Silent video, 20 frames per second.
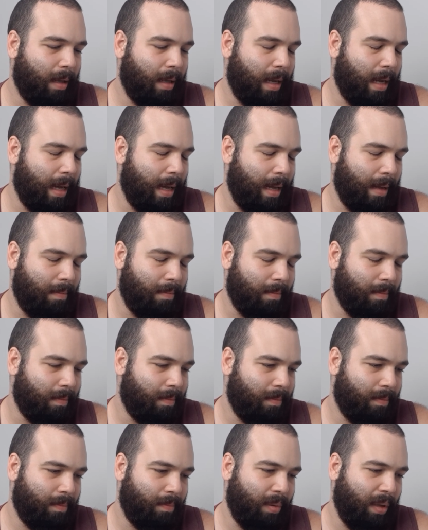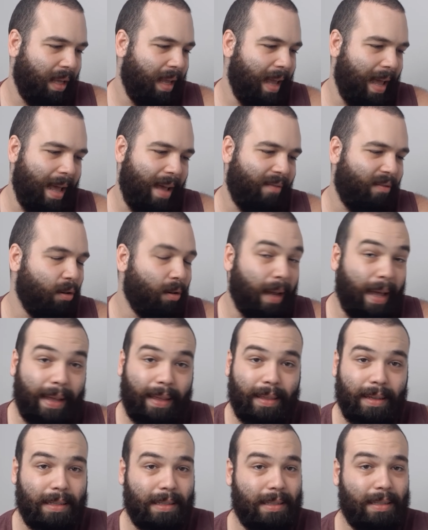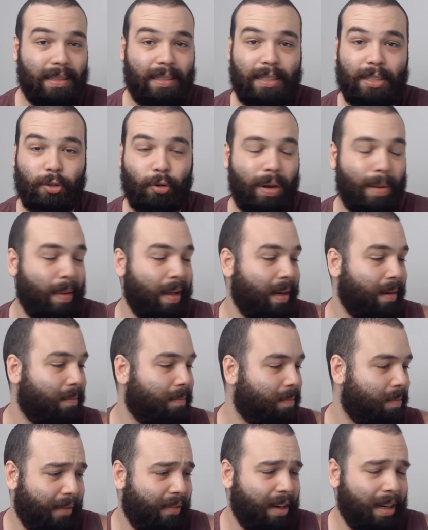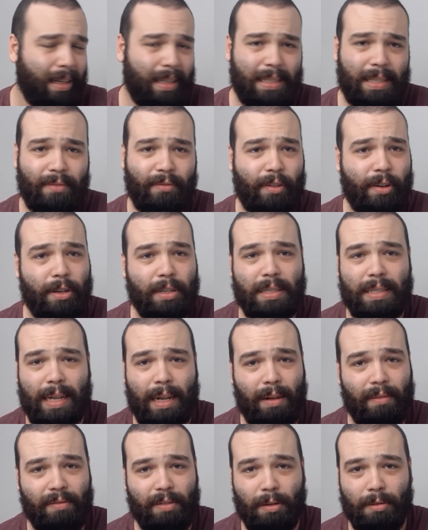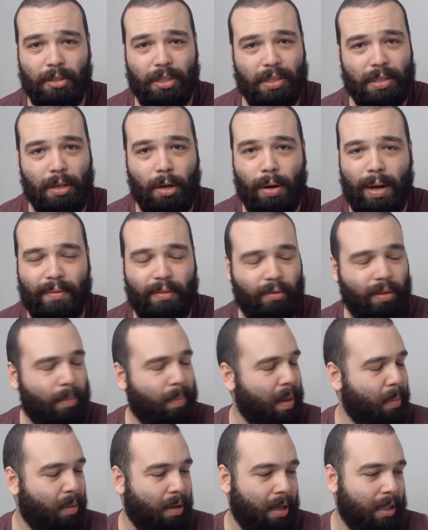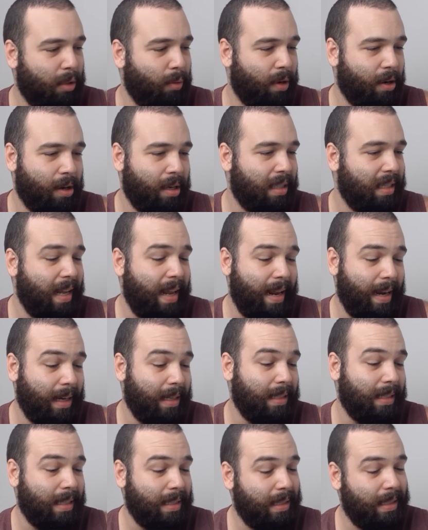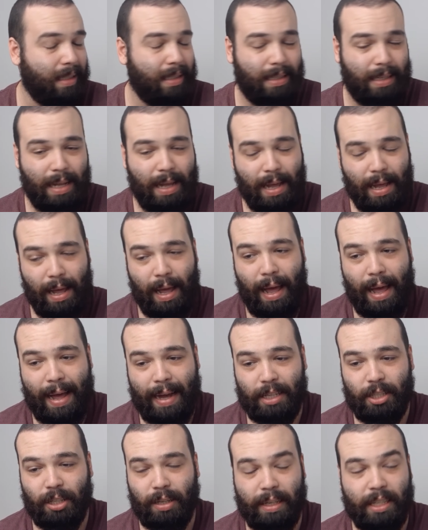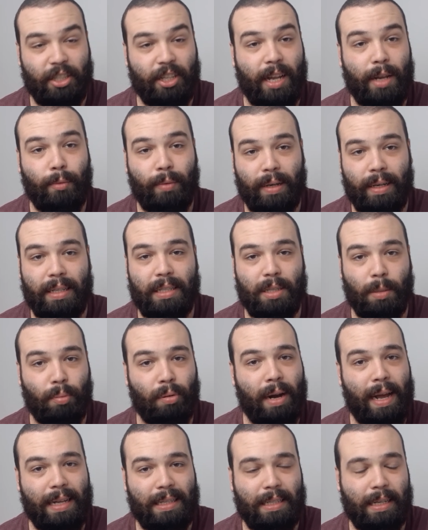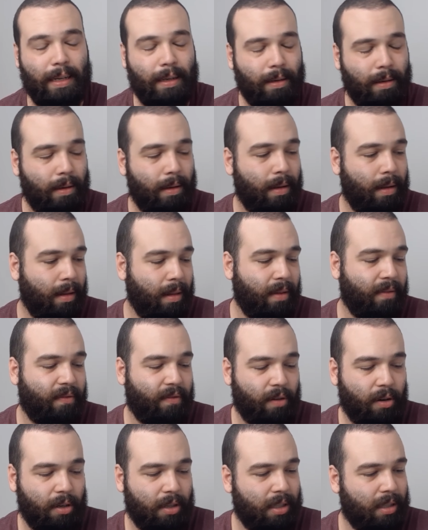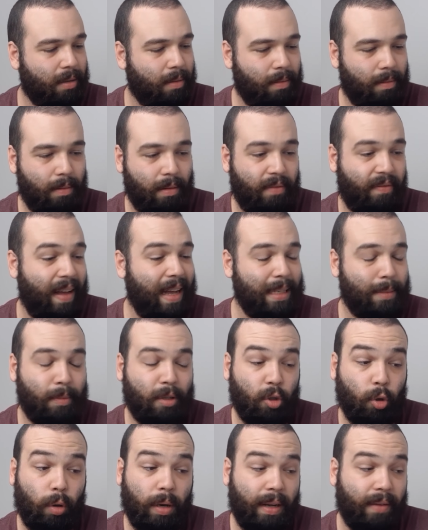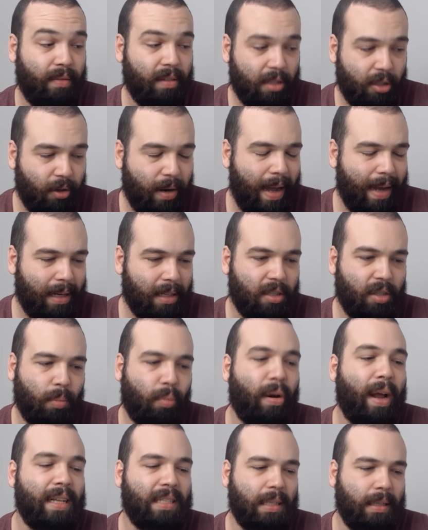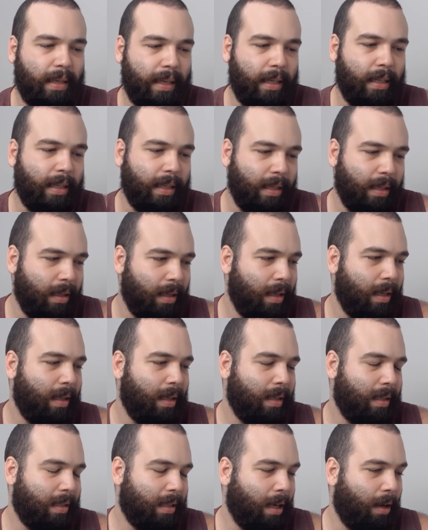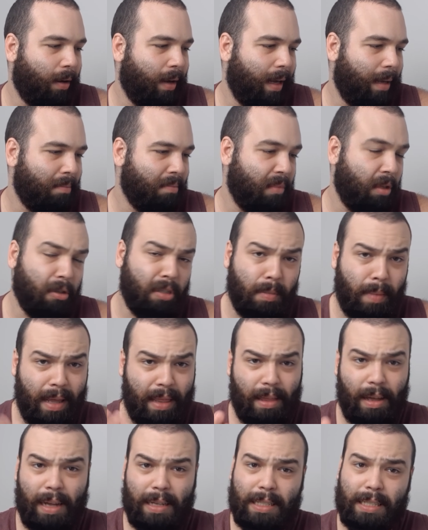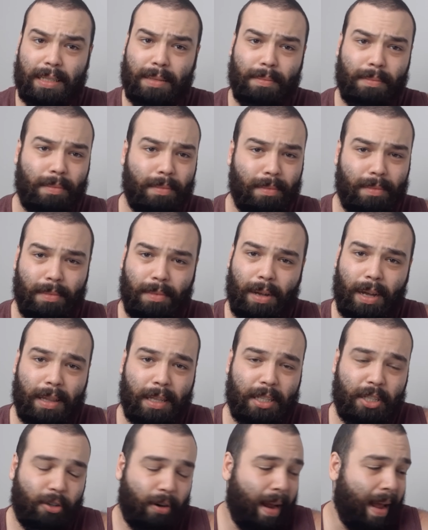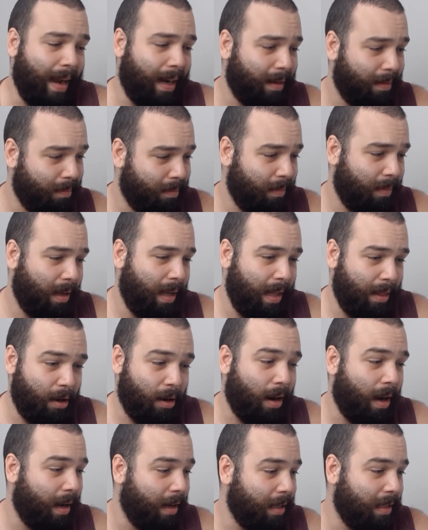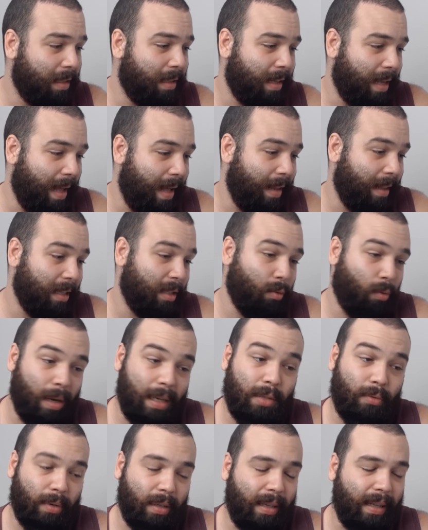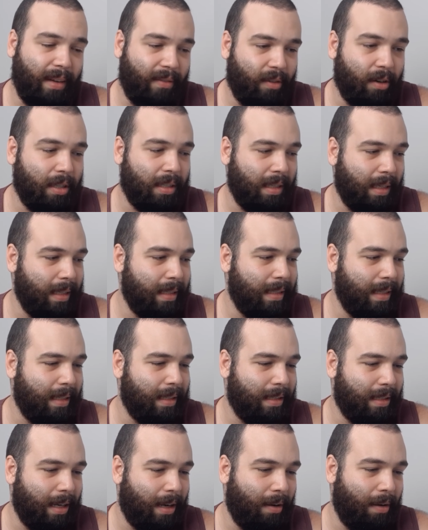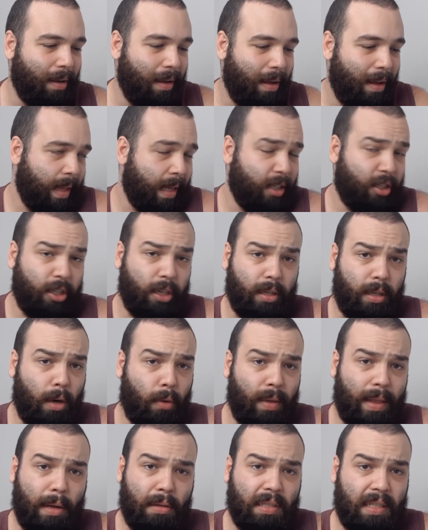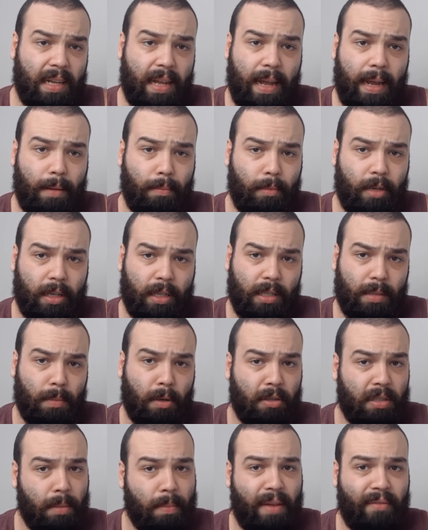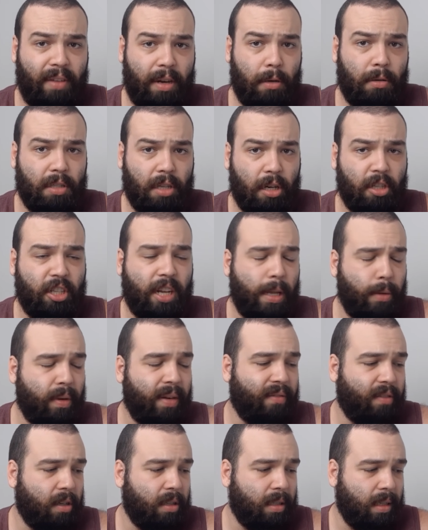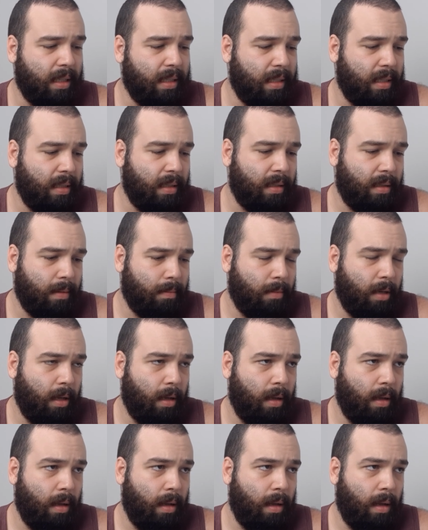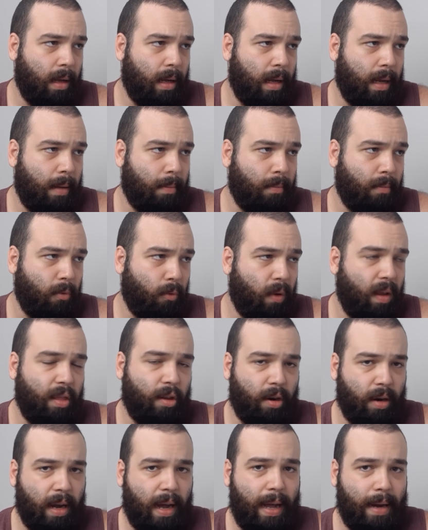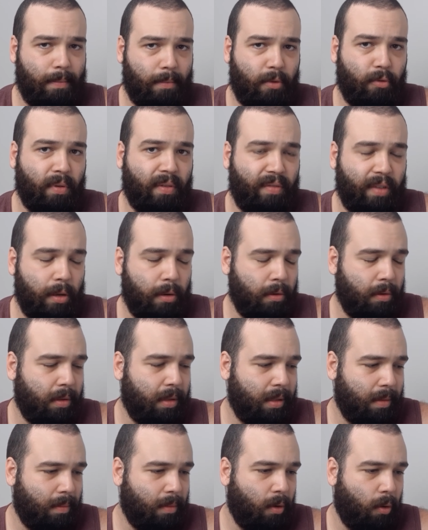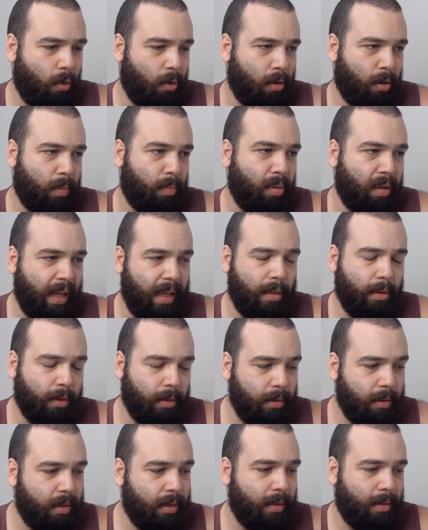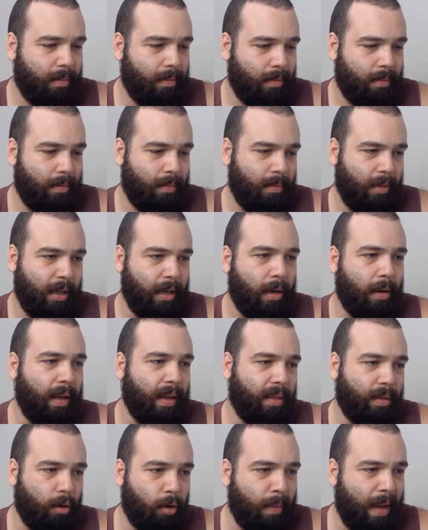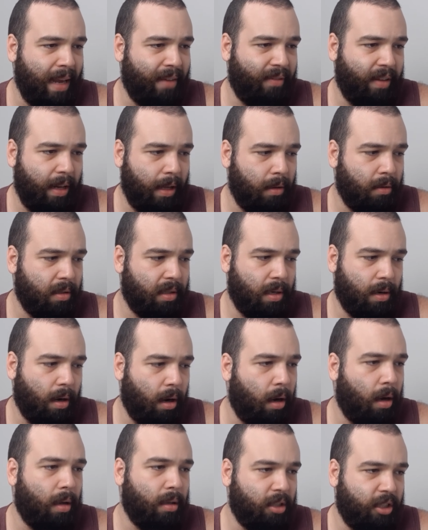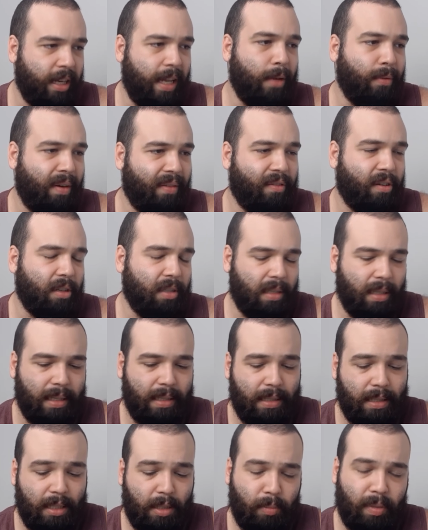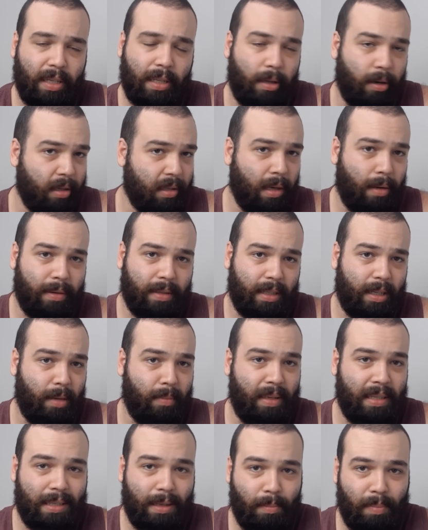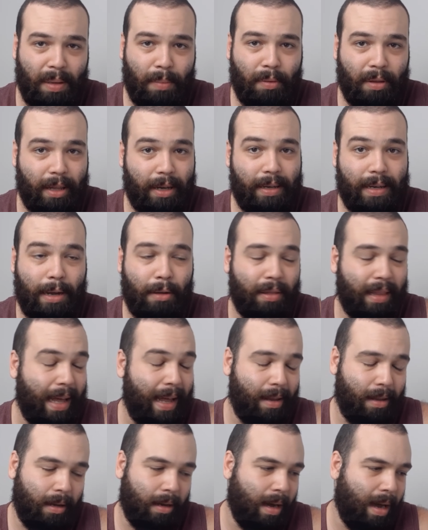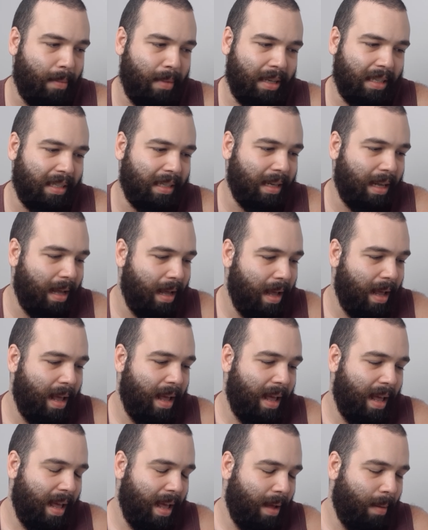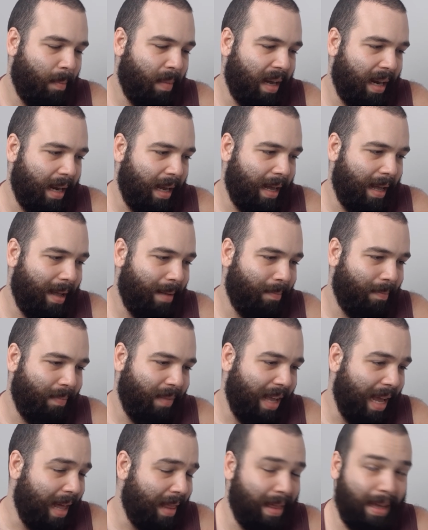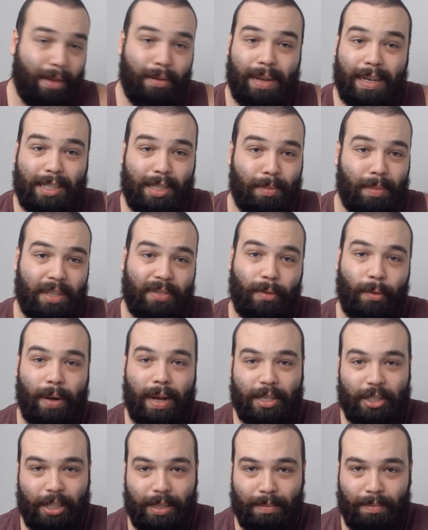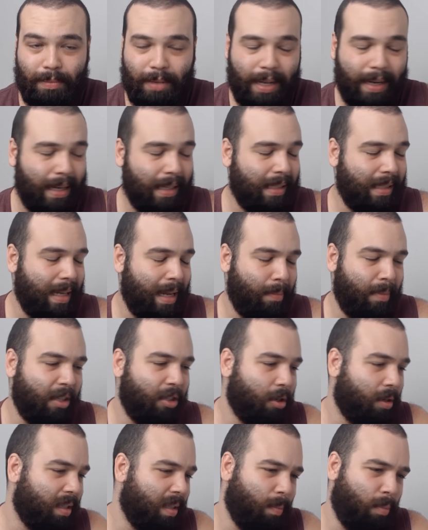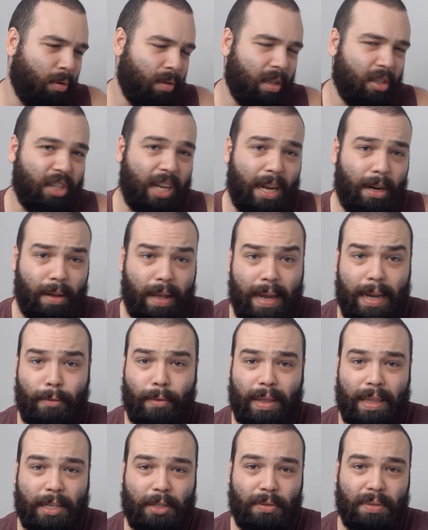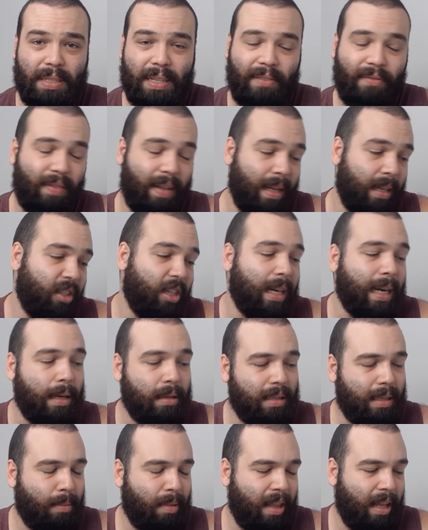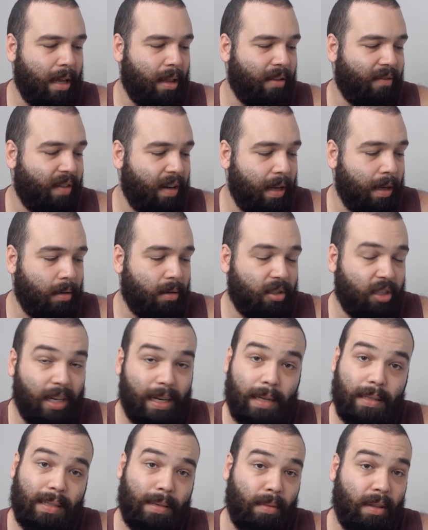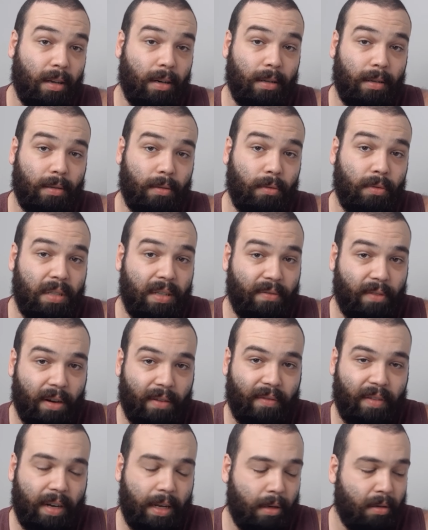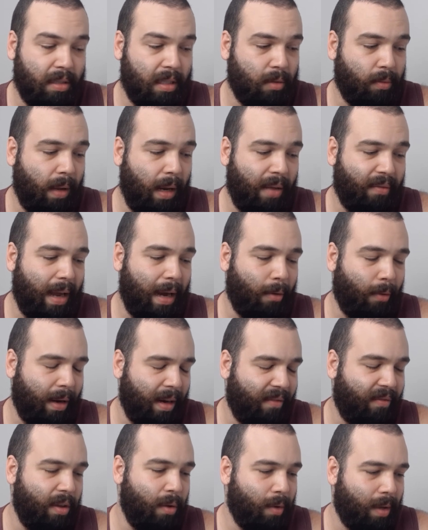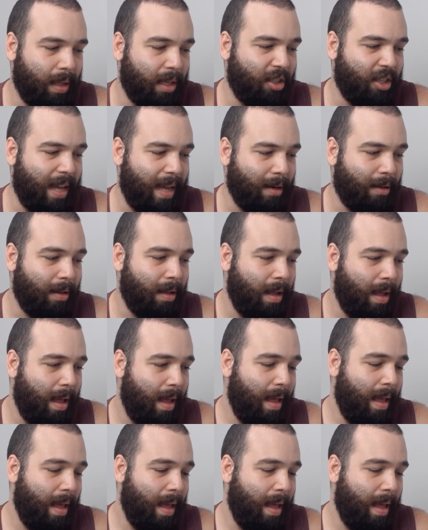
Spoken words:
But yeah, if you like this, stream it. Give it a listen for yourself. Don't just go off of what people on Twitter are saying, because this is actually genuinely surprising. The vast majority of this track is surprisingly good. So those are my thoughts on this track. And they're honest, and this was really a first listen, so that should go without saying, because most of my videos are genuine first listens, when they're not reviews or playthroughs, you know, like throwback videos, they're all genuine first listens, but there's always going to be some people that doubt that in the comments. But yeah, thank you guys so much for watching. Like I said, be sure to support the channel any way that you see fit. Check out some of the other videos, check out some of the little Uzi Vert videos as well. I've got quite a few on the channel,